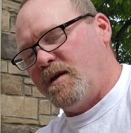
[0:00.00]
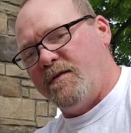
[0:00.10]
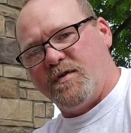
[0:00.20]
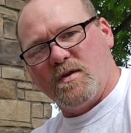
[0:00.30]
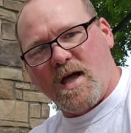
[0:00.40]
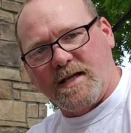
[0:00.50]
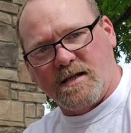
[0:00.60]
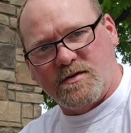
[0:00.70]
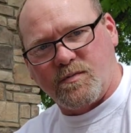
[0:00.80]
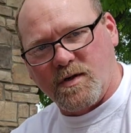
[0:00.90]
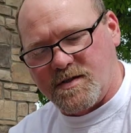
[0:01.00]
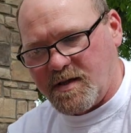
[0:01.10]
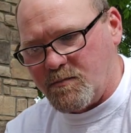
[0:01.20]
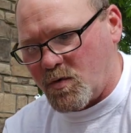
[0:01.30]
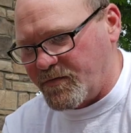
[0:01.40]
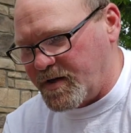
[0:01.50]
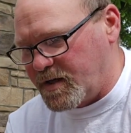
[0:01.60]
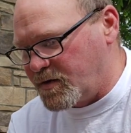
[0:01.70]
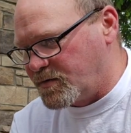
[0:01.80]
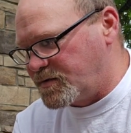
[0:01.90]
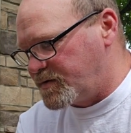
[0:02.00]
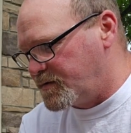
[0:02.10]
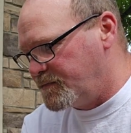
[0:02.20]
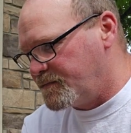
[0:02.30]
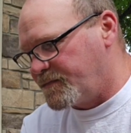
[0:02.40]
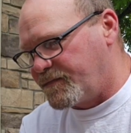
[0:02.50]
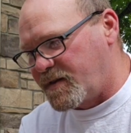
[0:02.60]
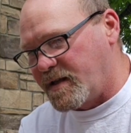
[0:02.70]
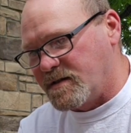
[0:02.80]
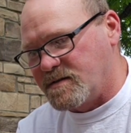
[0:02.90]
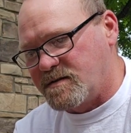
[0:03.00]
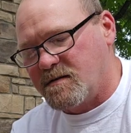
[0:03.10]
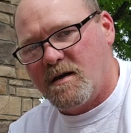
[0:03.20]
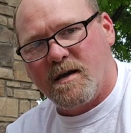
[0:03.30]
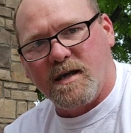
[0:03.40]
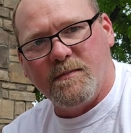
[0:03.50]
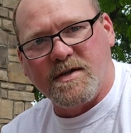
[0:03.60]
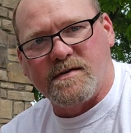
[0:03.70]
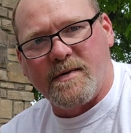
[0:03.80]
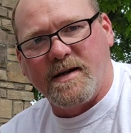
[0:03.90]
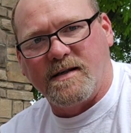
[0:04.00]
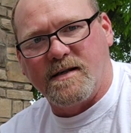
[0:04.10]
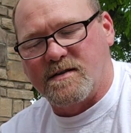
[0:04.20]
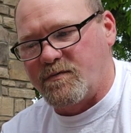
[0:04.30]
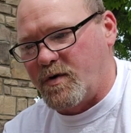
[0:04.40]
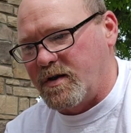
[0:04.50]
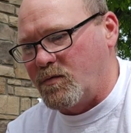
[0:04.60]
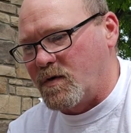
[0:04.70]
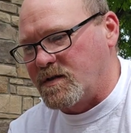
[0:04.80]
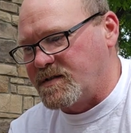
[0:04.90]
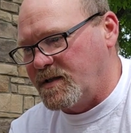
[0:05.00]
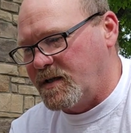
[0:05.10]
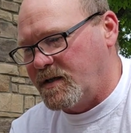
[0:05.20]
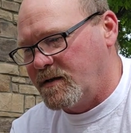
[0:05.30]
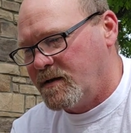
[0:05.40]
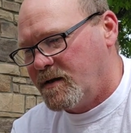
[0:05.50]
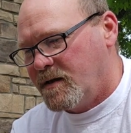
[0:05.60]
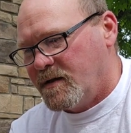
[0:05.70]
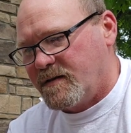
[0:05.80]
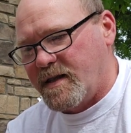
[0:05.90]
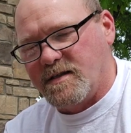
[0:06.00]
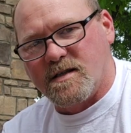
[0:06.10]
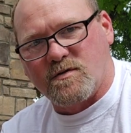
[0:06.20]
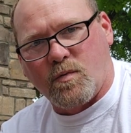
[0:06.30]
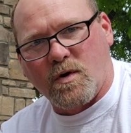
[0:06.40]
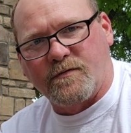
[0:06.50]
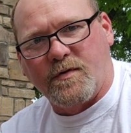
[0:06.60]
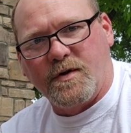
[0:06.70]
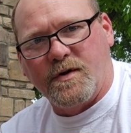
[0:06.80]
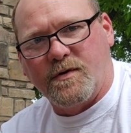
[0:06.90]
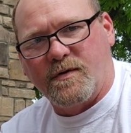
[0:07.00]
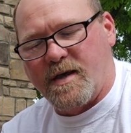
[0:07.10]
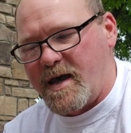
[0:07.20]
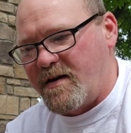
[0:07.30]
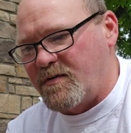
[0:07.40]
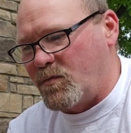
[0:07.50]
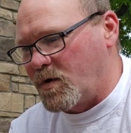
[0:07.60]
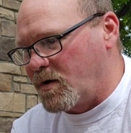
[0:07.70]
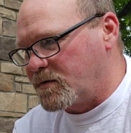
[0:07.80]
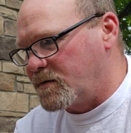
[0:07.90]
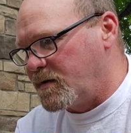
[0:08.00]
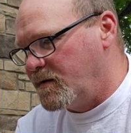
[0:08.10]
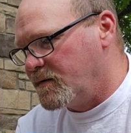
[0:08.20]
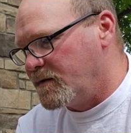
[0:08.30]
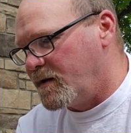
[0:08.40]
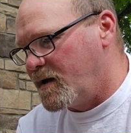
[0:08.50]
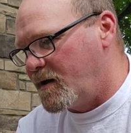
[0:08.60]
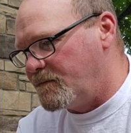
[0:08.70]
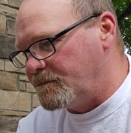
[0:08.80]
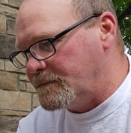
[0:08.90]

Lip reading: If you like this, want to see more videos, things, give me some ideas of what you want to see, things that's worked for you that haven't worked. I'll